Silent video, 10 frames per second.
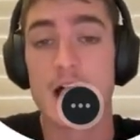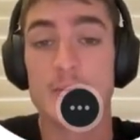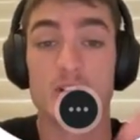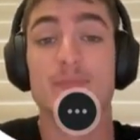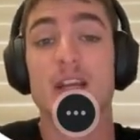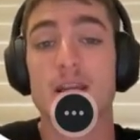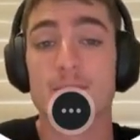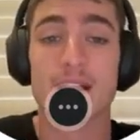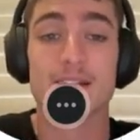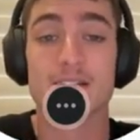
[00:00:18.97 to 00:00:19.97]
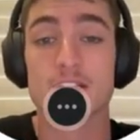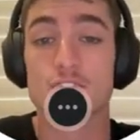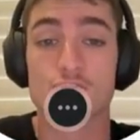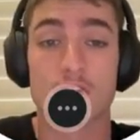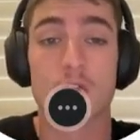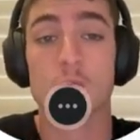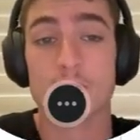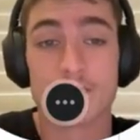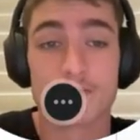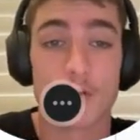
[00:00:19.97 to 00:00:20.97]
because big competitors struggle
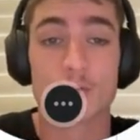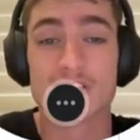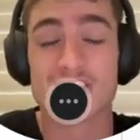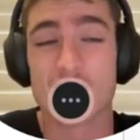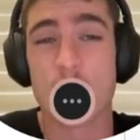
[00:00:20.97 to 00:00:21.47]
with focusing